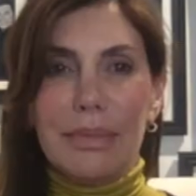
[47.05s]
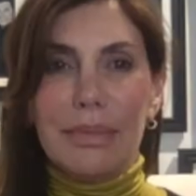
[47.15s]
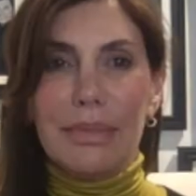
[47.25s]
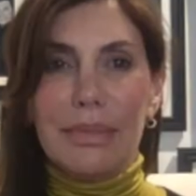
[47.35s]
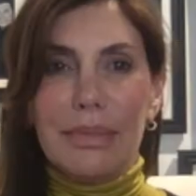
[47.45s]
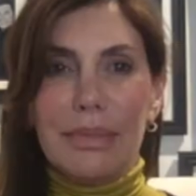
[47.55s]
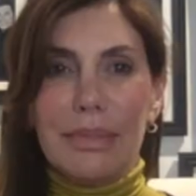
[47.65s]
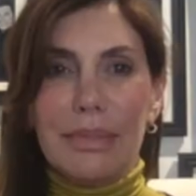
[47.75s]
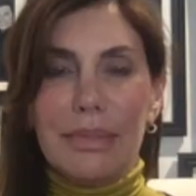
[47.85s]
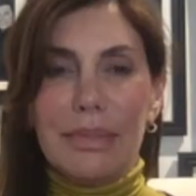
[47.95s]

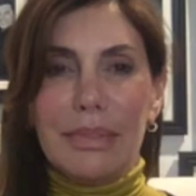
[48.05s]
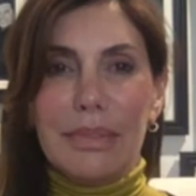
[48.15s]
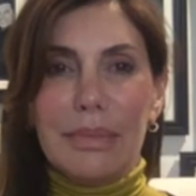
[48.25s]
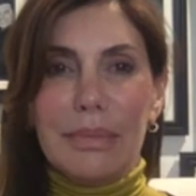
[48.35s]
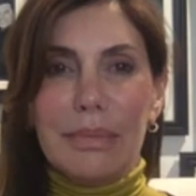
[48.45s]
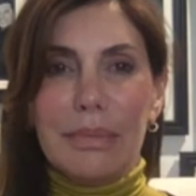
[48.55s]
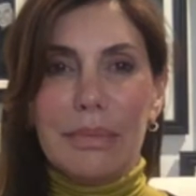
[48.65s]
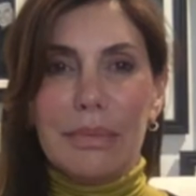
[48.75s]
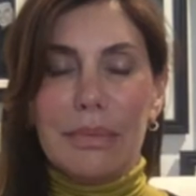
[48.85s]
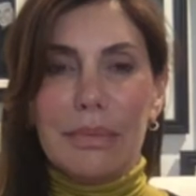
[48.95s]

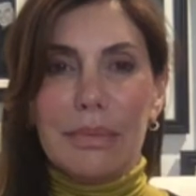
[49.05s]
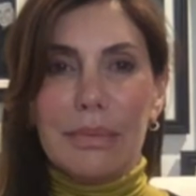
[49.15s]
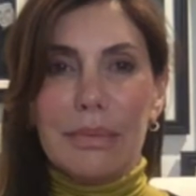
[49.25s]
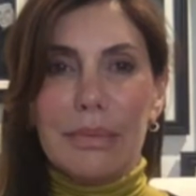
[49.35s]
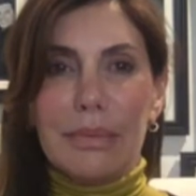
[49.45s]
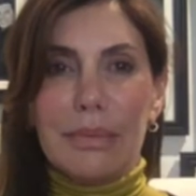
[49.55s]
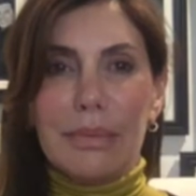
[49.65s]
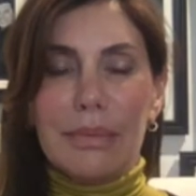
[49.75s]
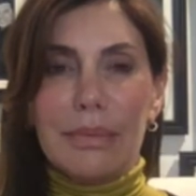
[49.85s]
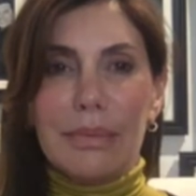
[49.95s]

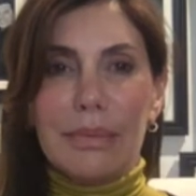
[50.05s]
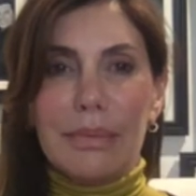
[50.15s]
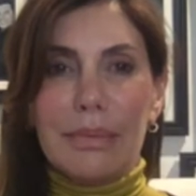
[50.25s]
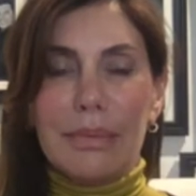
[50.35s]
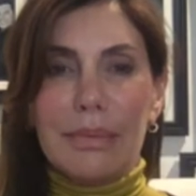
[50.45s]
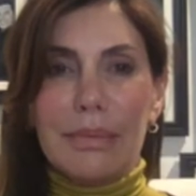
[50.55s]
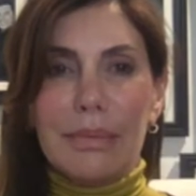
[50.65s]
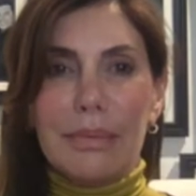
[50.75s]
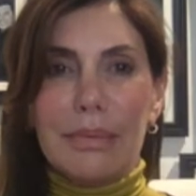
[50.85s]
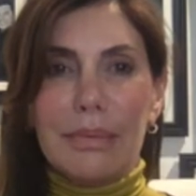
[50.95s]

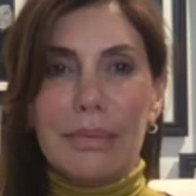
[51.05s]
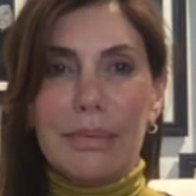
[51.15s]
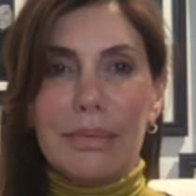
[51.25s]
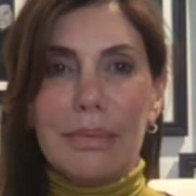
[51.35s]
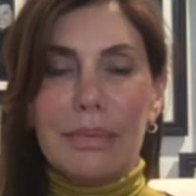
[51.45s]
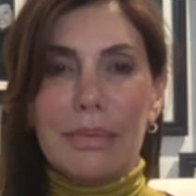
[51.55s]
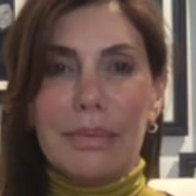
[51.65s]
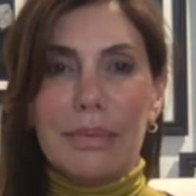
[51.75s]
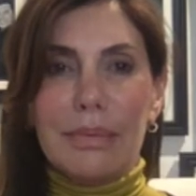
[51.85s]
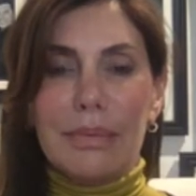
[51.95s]

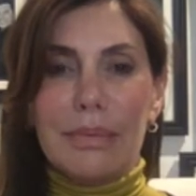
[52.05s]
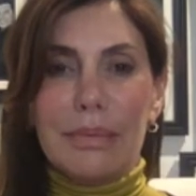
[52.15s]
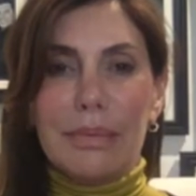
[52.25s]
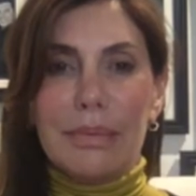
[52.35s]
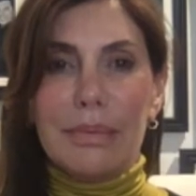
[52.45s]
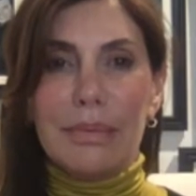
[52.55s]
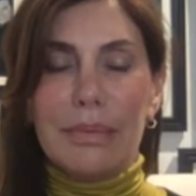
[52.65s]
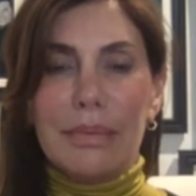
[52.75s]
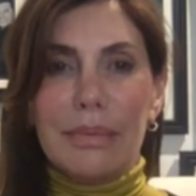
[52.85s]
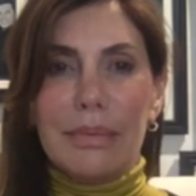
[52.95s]

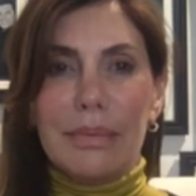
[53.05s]
No words are spoken by the person on screen.